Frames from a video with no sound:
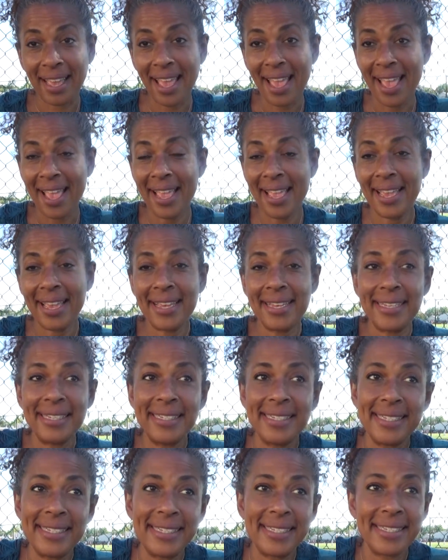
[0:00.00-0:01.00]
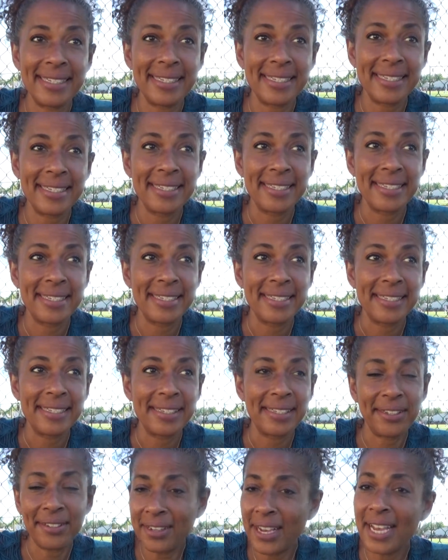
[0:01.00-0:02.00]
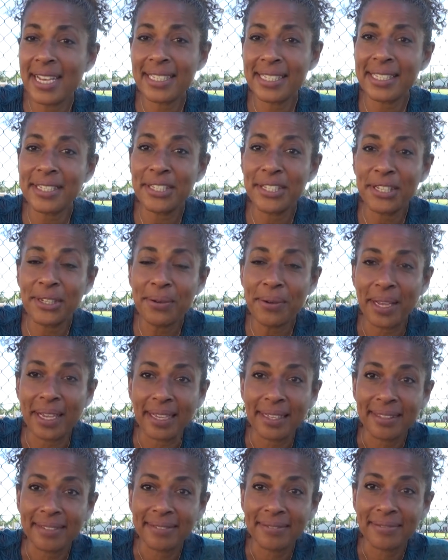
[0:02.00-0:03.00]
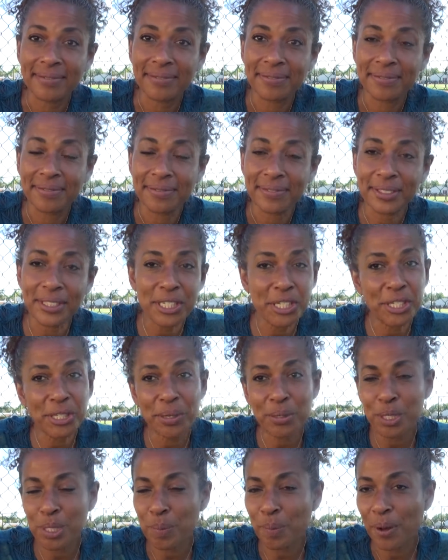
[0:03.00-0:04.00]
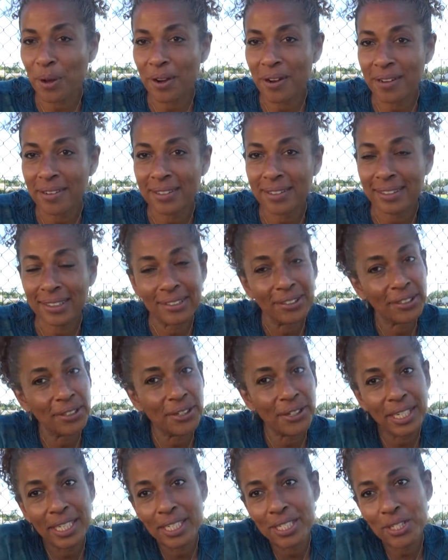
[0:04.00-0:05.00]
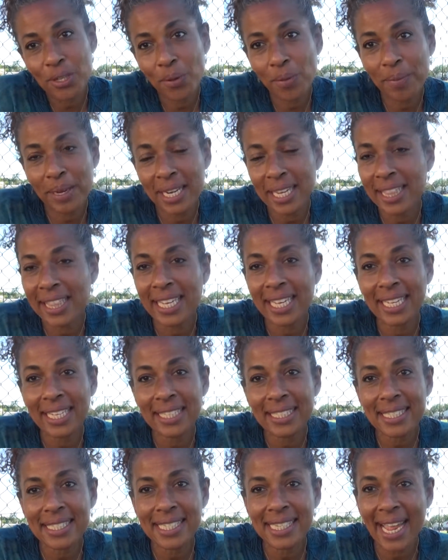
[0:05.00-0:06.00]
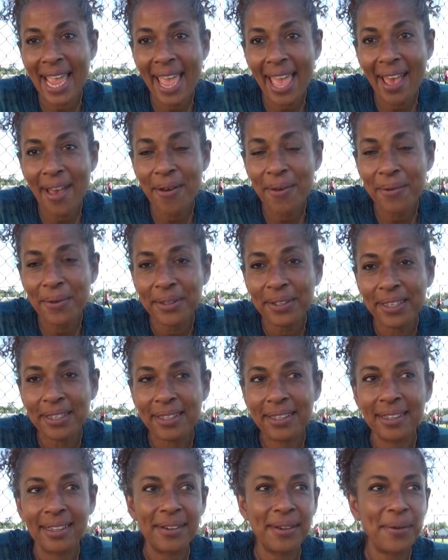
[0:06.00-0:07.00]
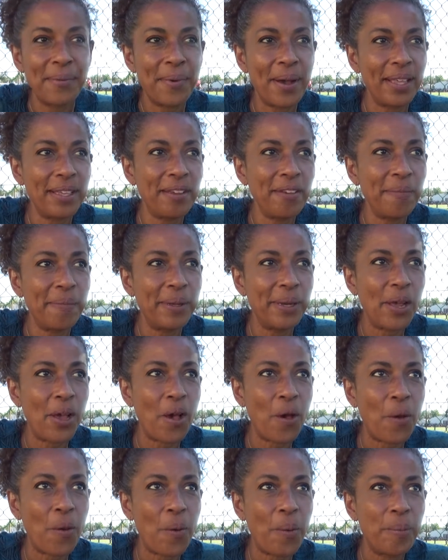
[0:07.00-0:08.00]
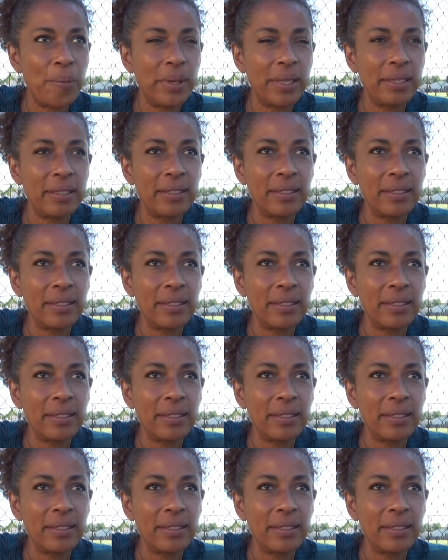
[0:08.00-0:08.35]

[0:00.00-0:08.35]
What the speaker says: And you guys can do it. You're so smart. You're learning so many things now while you've been home